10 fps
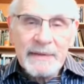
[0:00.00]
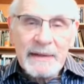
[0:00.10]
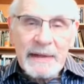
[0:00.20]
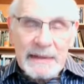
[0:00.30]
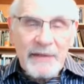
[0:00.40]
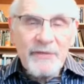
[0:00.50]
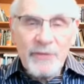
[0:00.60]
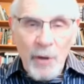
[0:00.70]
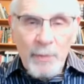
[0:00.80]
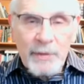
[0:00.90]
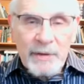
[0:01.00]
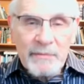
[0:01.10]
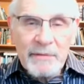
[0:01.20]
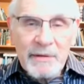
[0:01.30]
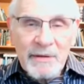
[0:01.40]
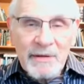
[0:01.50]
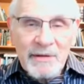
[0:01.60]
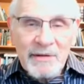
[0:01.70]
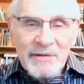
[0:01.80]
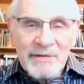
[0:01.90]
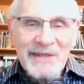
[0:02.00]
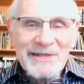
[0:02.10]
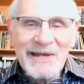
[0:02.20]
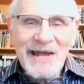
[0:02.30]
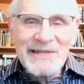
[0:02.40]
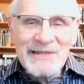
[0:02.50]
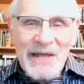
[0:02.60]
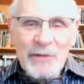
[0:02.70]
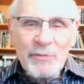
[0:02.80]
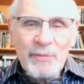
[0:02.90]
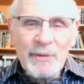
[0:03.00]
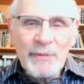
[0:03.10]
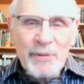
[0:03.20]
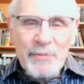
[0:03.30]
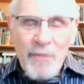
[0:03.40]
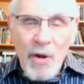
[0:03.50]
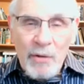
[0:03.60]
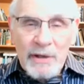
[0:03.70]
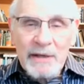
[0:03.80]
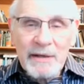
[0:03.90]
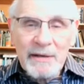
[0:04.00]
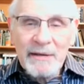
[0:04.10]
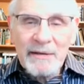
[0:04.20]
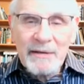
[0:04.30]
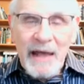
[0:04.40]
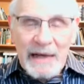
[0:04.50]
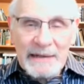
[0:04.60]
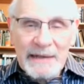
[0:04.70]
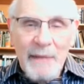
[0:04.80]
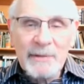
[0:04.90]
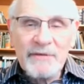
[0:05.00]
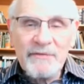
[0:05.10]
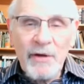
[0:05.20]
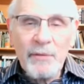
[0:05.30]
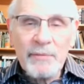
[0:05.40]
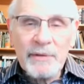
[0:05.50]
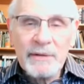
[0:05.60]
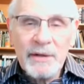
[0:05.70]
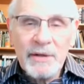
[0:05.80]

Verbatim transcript: in Ethiopia, then the United States would be promoting economic development,